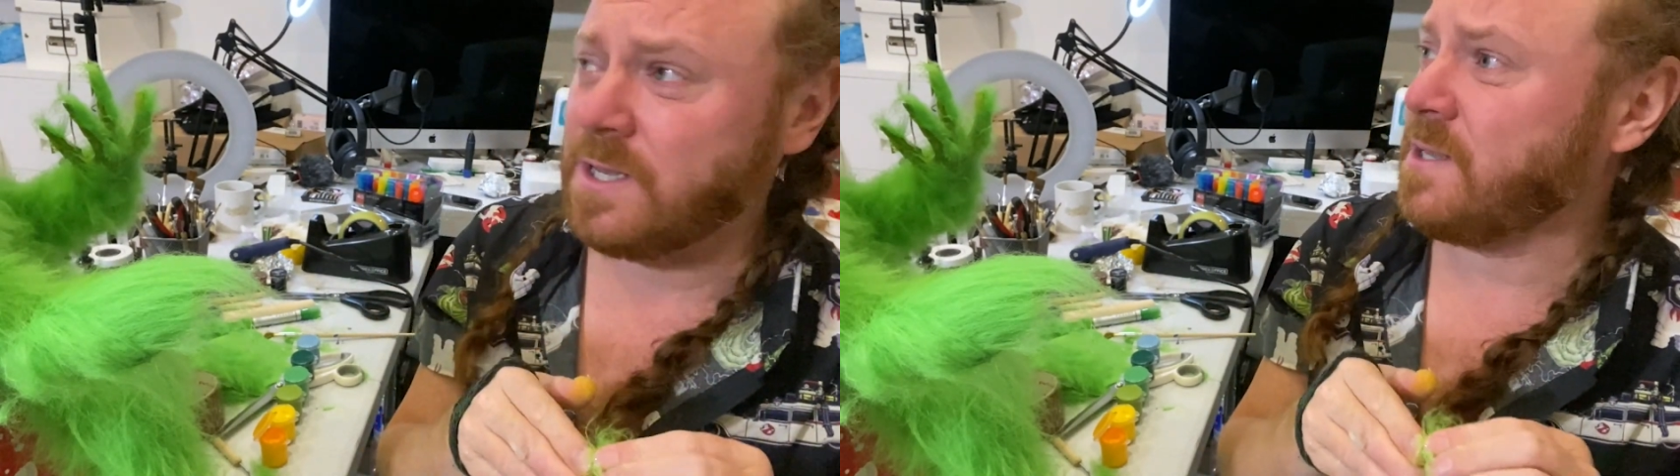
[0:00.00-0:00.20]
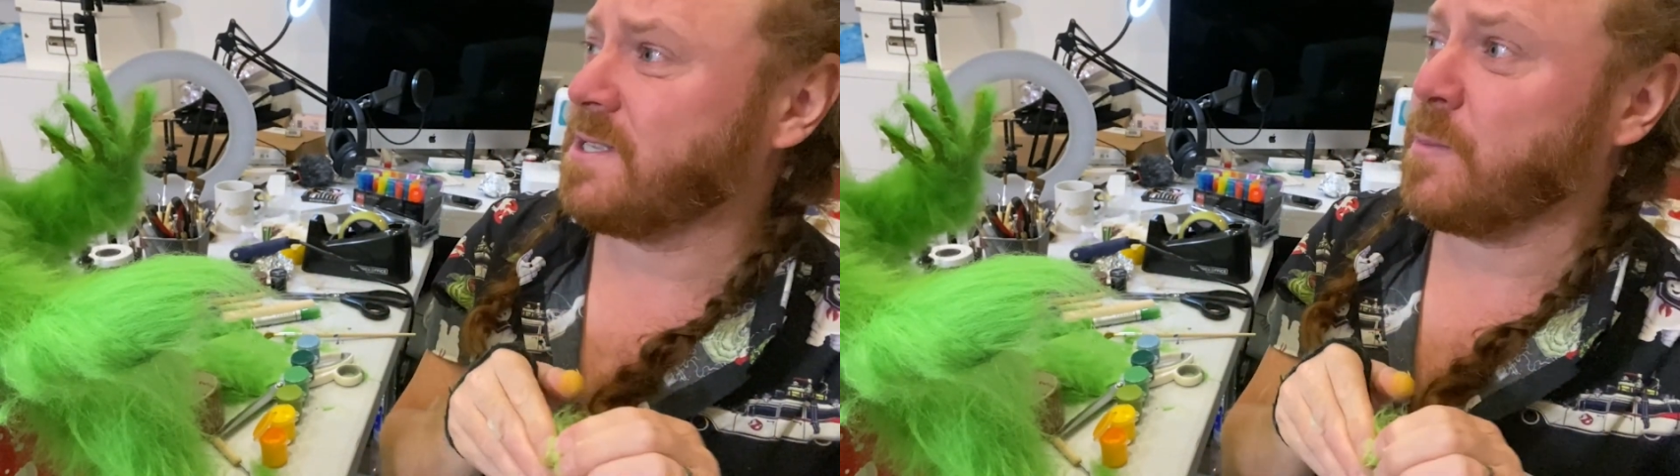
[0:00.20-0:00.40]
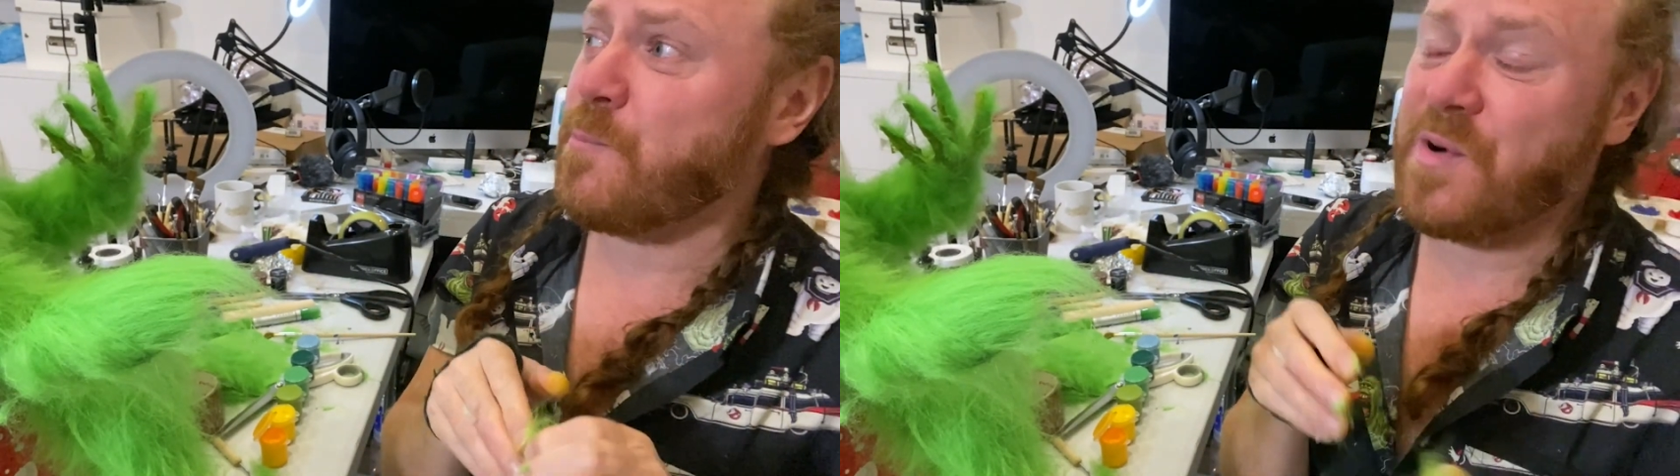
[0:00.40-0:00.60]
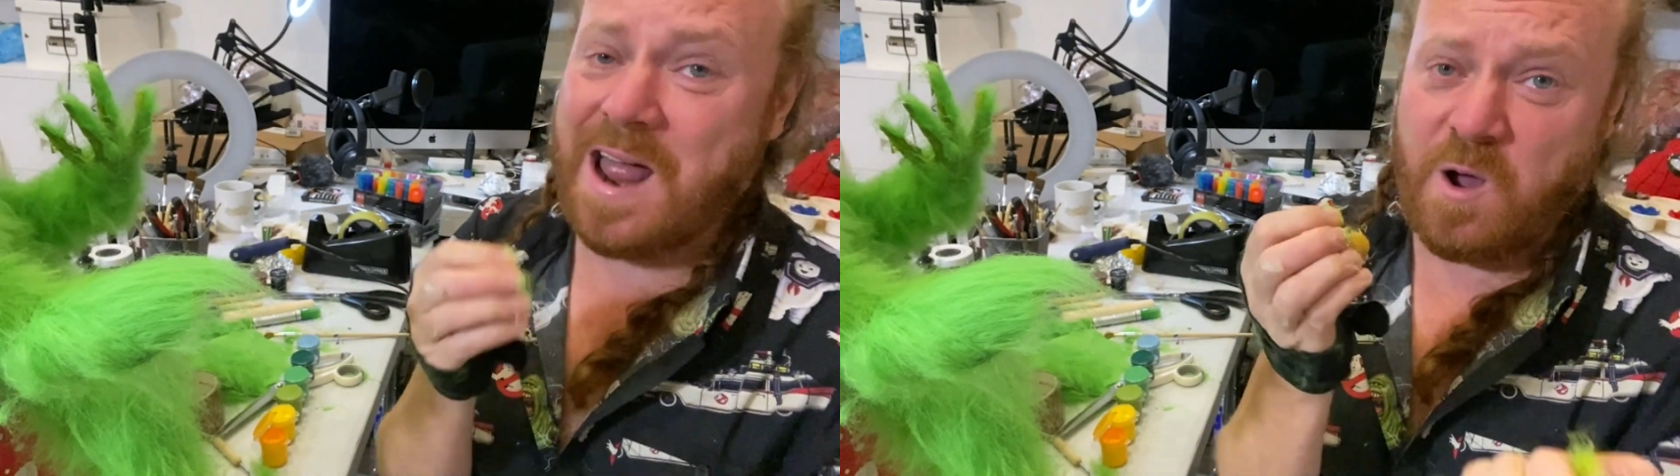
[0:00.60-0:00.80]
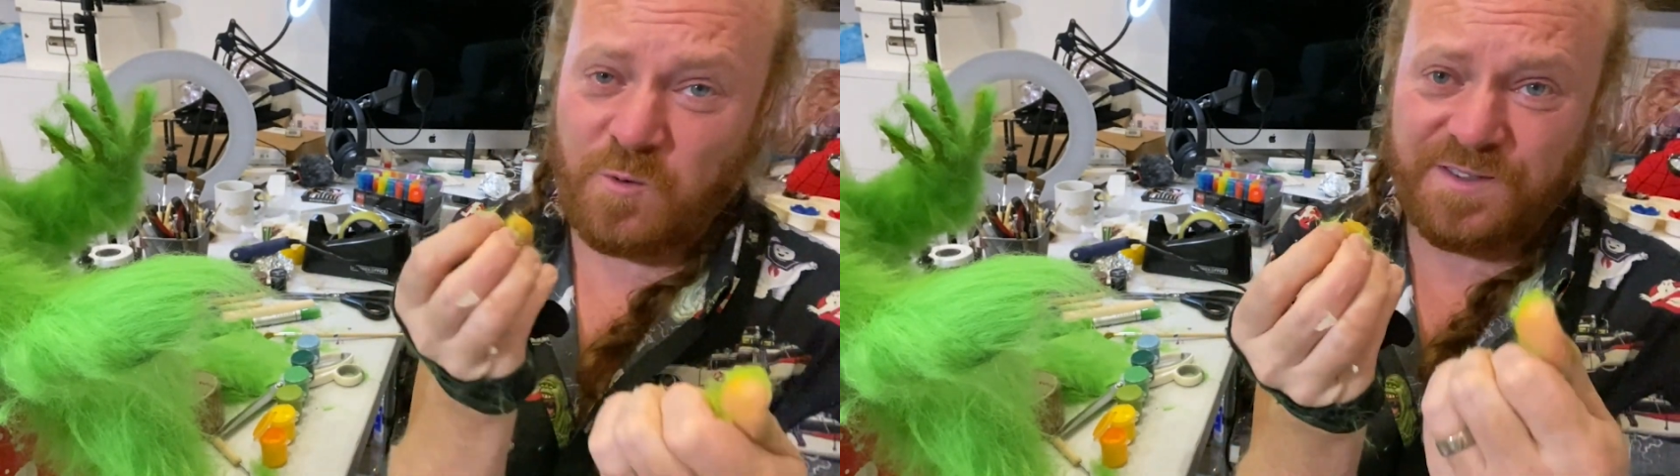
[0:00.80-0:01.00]
and some
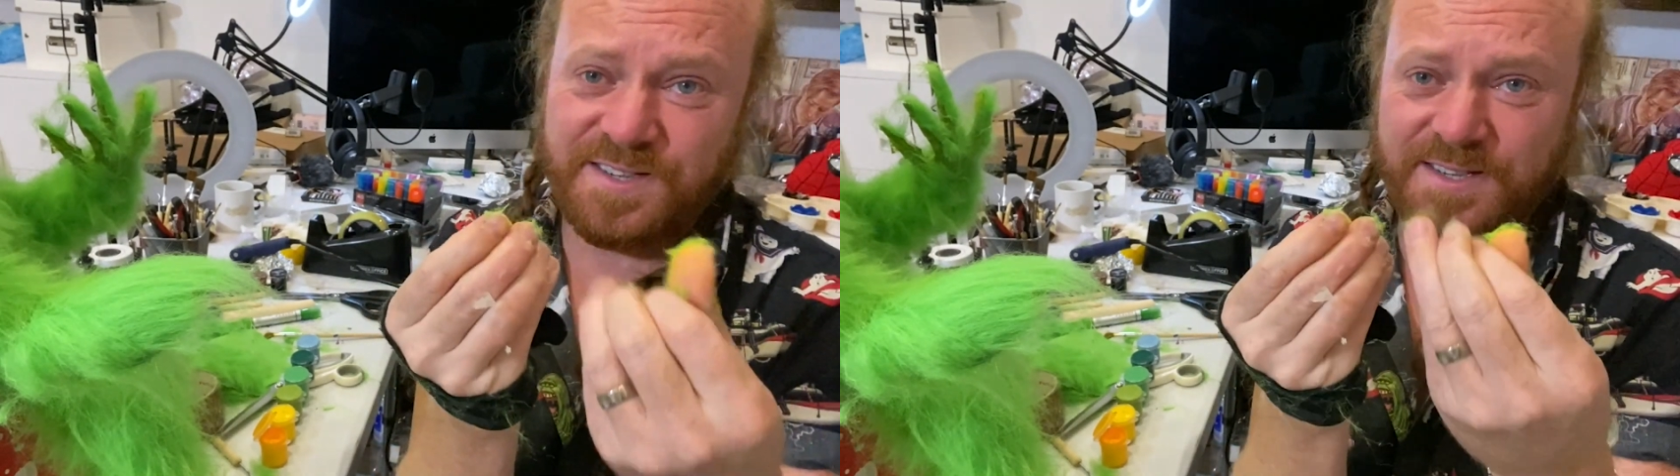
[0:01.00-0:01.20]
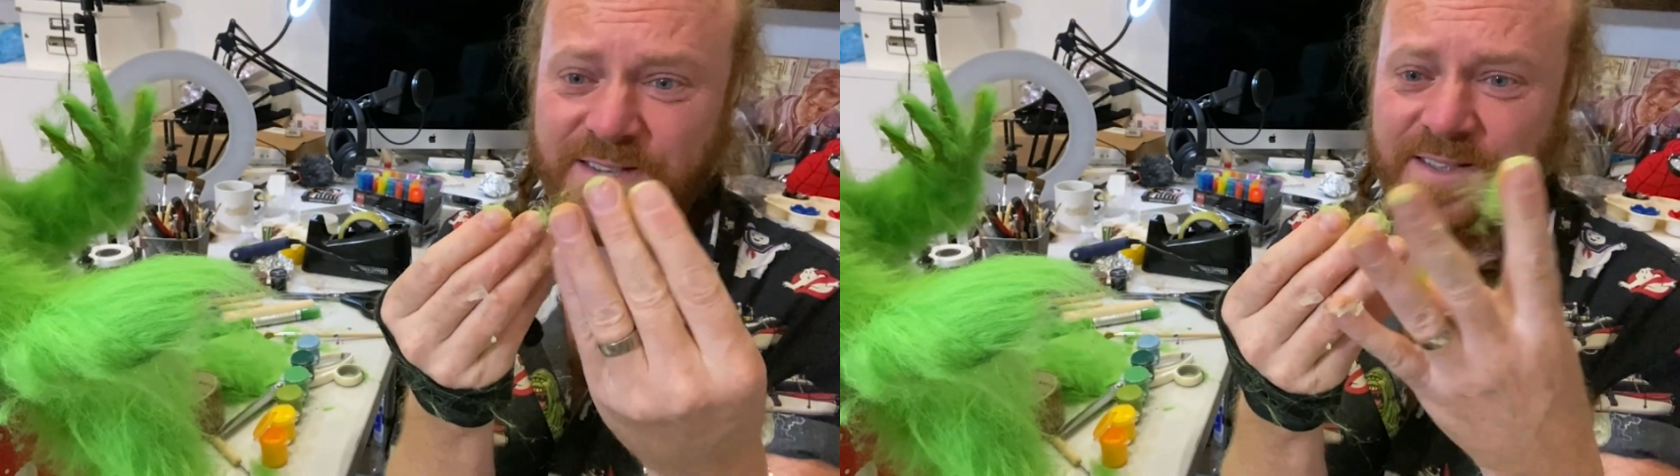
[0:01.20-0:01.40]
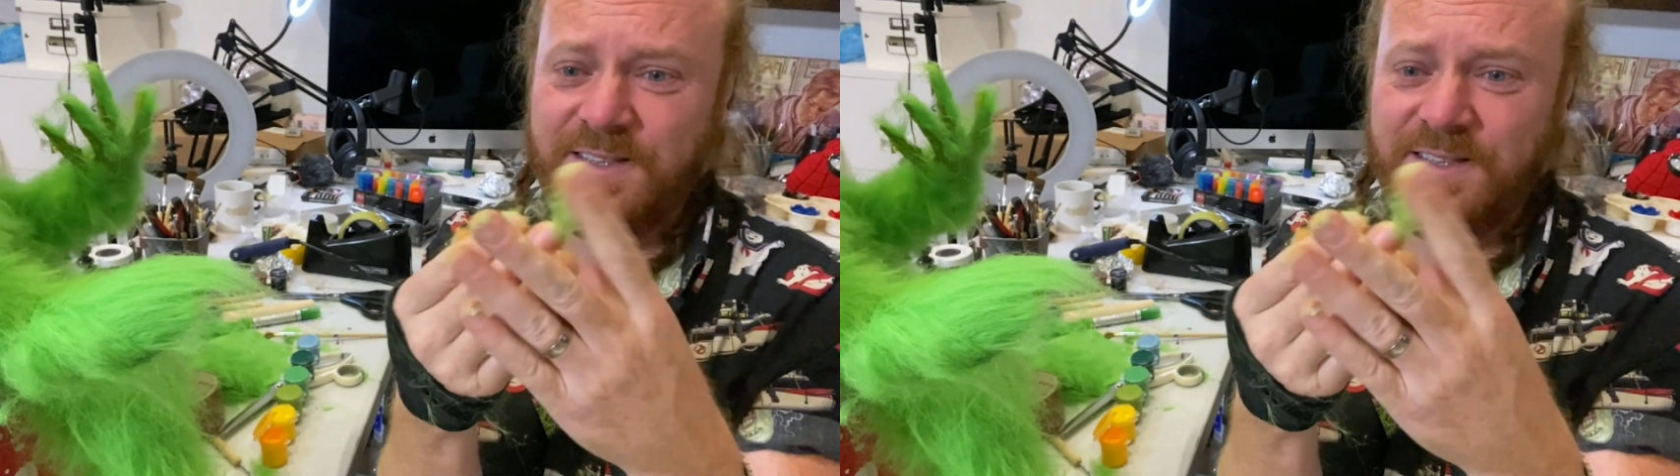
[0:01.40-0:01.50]
browns.